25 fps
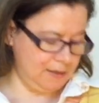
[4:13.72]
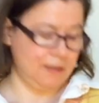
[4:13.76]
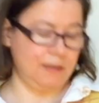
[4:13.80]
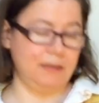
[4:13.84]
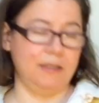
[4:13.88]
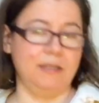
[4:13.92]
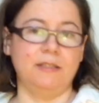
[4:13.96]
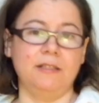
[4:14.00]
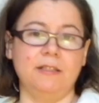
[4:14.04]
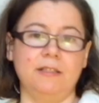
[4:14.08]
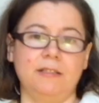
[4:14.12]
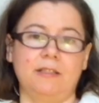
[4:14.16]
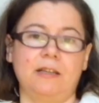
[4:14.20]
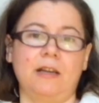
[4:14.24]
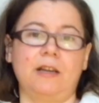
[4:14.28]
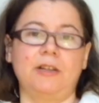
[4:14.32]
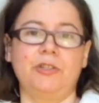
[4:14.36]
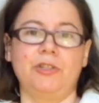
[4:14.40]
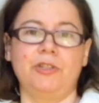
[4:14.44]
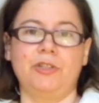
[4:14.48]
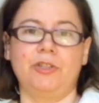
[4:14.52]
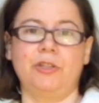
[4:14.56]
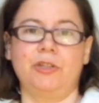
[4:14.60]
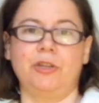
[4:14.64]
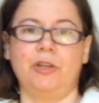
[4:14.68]
This is
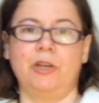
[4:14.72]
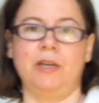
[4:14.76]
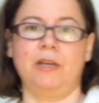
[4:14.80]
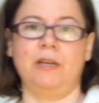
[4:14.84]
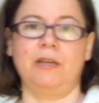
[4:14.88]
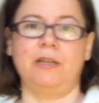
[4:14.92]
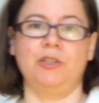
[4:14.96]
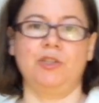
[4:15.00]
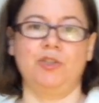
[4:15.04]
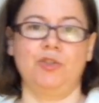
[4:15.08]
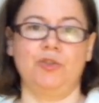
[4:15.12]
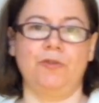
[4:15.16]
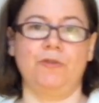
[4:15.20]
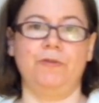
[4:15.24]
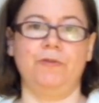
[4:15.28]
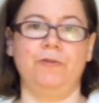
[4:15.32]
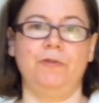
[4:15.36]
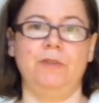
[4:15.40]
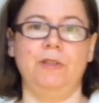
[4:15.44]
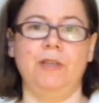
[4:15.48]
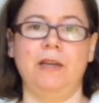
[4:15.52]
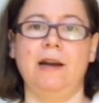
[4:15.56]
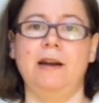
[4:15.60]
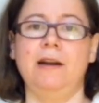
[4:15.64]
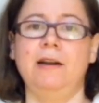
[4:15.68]
such a soft
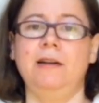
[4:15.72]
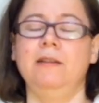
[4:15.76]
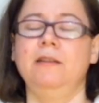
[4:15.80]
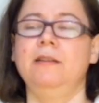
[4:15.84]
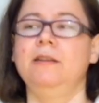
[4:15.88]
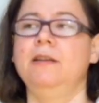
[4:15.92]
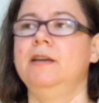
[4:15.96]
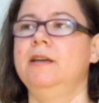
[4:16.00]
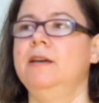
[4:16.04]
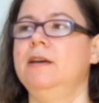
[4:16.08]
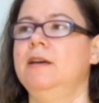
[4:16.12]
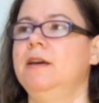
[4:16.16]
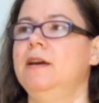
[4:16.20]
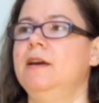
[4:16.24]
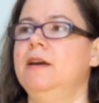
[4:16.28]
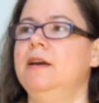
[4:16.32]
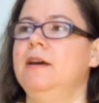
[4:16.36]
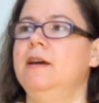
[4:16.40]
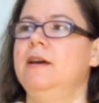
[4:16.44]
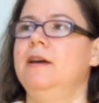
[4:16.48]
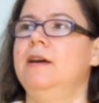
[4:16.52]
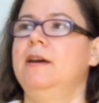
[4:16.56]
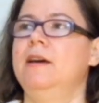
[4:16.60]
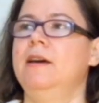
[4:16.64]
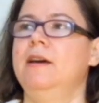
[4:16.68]
yarn,
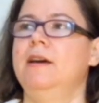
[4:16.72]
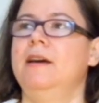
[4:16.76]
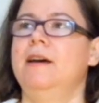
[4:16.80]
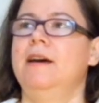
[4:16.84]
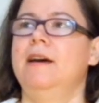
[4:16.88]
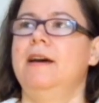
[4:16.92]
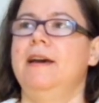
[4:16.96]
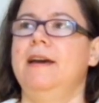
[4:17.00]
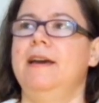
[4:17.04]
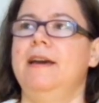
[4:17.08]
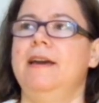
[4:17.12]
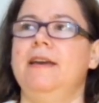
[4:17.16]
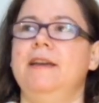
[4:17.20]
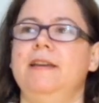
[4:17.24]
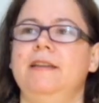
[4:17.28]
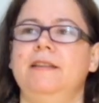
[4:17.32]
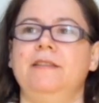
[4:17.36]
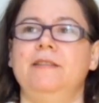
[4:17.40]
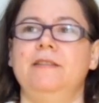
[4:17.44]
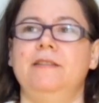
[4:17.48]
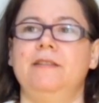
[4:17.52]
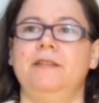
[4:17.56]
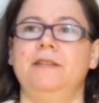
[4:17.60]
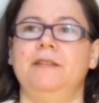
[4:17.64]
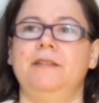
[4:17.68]

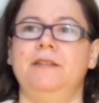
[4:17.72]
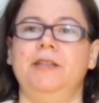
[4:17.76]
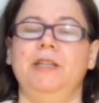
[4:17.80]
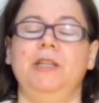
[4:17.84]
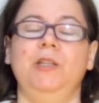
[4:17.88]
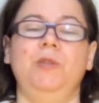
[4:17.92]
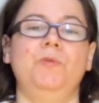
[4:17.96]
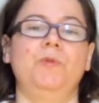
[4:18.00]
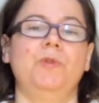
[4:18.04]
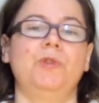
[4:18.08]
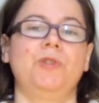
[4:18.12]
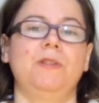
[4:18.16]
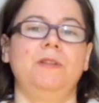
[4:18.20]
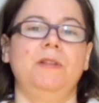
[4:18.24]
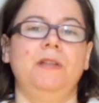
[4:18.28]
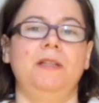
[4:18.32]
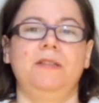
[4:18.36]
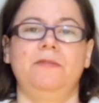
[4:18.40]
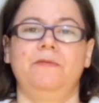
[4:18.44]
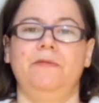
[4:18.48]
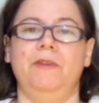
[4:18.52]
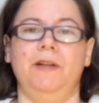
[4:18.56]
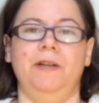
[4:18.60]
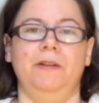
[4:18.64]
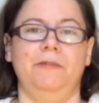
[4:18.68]
and it was
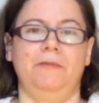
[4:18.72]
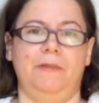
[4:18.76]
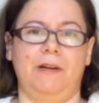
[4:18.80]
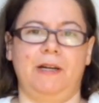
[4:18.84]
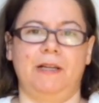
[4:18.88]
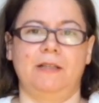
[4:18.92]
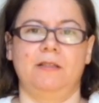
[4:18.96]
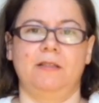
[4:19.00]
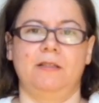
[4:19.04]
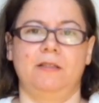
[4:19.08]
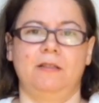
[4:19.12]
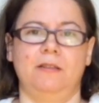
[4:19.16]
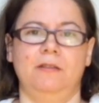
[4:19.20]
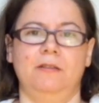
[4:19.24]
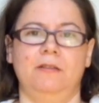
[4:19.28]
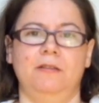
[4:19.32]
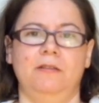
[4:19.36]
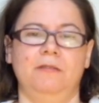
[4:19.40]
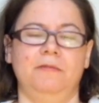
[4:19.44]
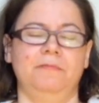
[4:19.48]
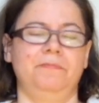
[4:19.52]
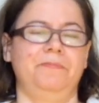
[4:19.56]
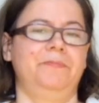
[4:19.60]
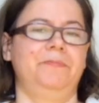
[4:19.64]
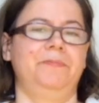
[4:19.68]
knit very fast.
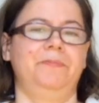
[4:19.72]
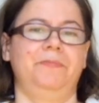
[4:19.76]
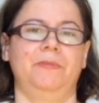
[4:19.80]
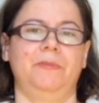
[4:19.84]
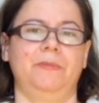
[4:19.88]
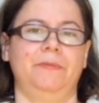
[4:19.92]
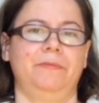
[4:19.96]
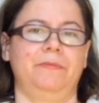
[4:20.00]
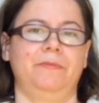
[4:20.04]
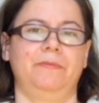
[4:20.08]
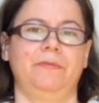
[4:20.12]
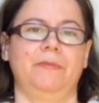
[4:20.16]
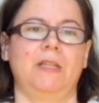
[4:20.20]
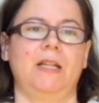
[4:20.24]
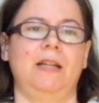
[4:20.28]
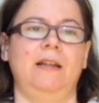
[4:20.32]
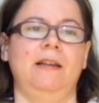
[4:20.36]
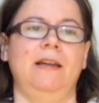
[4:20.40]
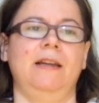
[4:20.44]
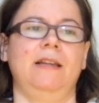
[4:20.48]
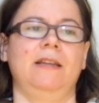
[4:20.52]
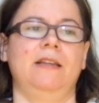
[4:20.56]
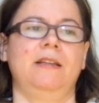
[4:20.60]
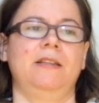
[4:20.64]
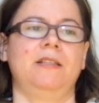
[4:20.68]

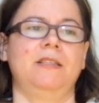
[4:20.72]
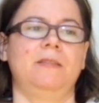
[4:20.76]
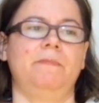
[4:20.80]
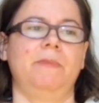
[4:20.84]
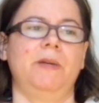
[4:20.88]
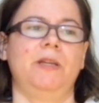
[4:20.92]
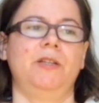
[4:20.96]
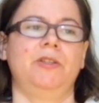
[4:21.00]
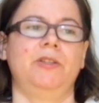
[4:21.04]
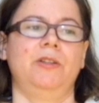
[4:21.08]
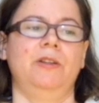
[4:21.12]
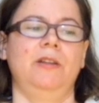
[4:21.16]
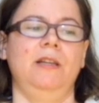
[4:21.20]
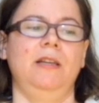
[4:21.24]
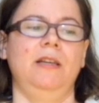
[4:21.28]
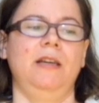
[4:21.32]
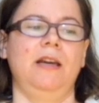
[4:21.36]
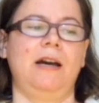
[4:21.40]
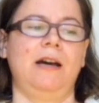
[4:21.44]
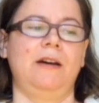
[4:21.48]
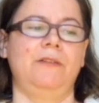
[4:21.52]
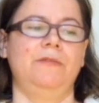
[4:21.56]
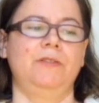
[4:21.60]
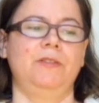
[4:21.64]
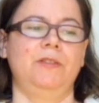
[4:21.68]
Like, especially
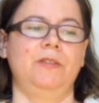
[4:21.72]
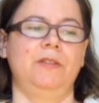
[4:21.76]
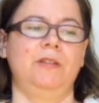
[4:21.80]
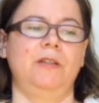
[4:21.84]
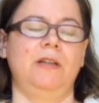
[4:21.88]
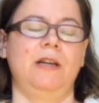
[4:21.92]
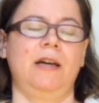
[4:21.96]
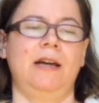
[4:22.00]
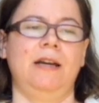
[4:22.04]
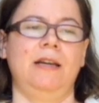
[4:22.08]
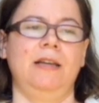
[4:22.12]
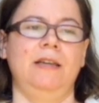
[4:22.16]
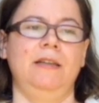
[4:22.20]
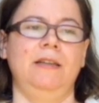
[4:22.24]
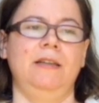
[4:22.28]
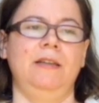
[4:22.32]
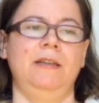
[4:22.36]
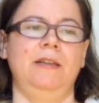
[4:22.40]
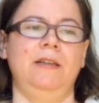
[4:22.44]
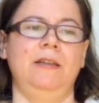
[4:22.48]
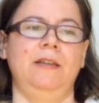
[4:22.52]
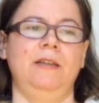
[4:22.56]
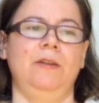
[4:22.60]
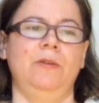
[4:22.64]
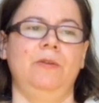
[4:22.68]
after
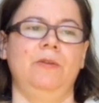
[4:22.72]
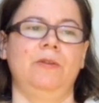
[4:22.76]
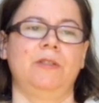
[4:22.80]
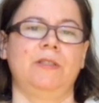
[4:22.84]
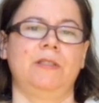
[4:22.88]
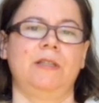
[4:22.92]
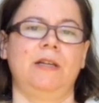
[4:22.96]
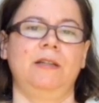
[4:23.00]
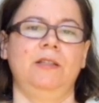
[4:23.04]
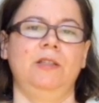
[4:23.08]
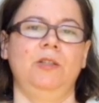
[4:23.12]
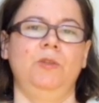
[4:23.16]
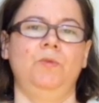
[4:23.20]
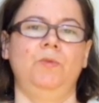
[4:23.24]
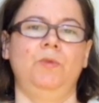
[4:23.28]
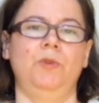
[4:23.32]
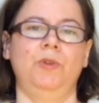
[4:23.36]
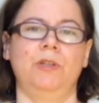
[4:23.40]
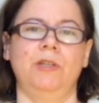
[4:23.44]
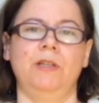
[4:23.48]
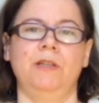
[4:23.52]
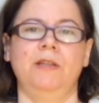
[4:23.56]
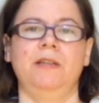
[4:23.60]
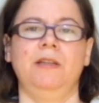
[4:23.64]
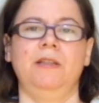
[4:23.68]
I started
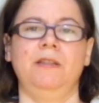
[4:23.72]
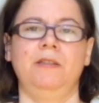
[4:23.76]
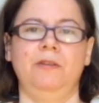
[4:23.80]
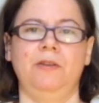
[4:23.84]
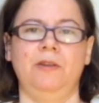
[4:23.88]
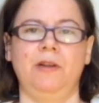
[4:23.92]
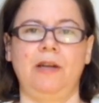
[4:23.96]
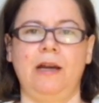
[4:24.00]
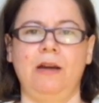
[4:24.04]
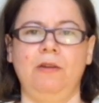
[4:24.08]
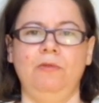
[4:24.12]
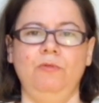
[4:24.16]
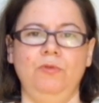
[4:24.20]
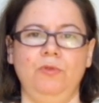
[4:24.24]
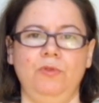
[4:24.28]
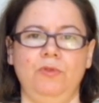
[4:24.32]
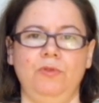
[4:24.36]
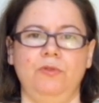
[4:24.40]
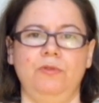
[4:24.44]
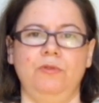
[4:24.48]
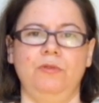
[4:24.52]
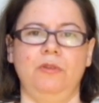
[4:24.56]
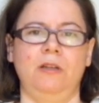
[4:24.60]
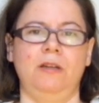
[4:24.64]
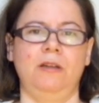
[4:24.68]
working in the round,
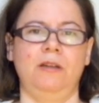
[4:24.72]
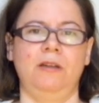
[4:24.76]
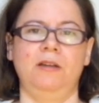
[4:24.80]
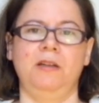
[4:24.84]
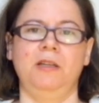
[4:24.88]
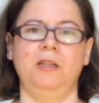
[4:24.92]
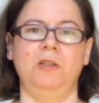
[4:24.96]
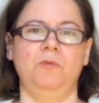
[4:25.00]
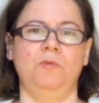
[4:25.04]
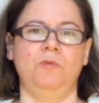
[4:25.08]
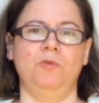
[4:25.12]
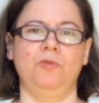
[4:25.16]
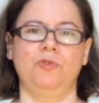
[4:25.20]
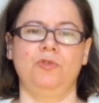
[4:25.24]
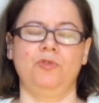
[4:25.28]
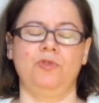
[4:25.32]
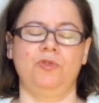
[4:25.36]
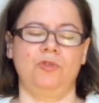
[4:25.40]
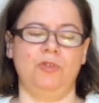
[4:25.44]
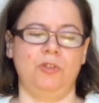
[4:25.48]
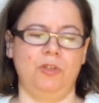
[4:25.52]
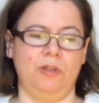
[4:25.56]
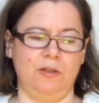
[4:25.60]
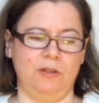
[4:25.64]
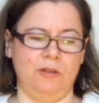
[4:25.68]
it
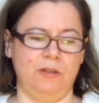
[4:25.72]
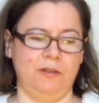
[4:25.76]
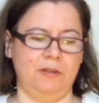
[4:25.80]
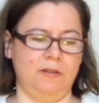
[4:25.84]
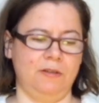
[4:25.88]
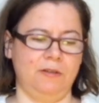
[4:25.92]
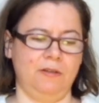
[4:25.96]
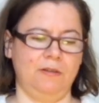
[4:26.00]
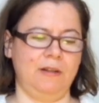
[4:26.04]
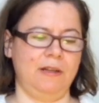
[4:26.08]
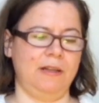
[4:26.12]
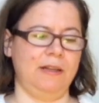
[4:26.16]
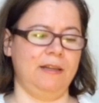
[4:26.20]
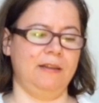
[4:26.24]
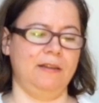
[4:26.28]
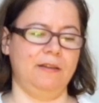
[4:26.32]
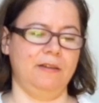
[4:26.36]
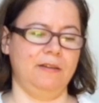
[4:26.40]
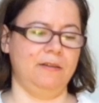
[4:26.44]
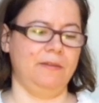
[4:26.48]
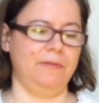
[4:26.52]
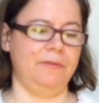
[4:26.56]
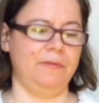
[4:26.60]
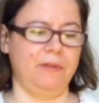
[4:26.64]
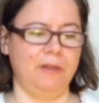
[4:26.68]
was like
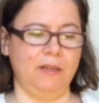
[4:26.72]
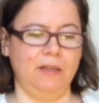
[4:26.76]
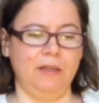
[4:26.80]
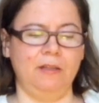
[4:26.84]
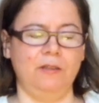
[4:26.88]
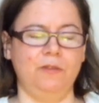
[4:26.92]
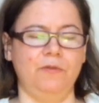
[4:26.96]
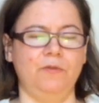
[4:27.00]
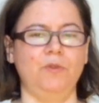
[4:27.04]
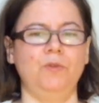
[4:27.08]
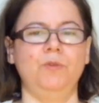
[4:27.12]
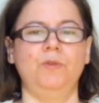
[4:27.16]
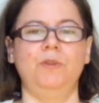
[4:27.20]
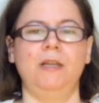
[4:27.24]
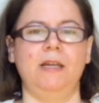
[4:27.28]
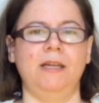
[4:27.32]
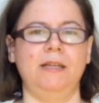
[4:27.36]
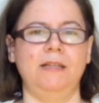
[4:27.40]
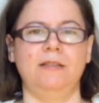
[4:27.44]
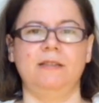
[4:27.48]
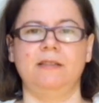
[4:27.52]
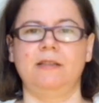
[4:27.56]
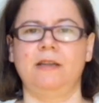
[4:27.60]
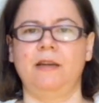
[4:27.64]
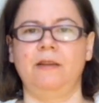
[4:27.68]
in a few
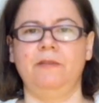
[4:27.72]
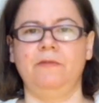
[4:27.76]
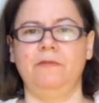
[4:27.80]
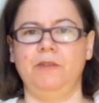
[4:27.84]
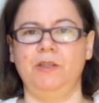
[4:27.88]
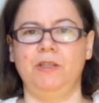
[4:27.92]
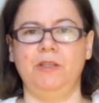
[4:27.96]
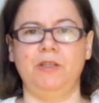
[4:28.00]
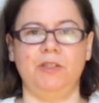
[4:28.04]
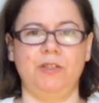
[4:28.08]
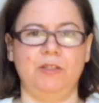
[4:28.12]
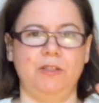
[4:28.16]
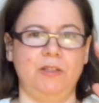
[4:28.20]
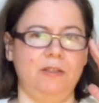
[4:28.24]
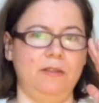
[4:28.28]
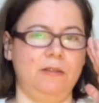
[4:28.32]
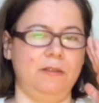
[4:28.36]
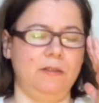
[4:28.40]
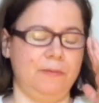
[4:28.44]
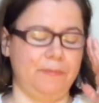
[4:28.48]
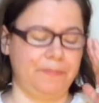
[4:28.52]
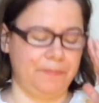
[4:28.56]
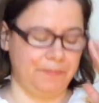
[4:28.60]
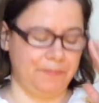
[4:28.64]
days I finished it.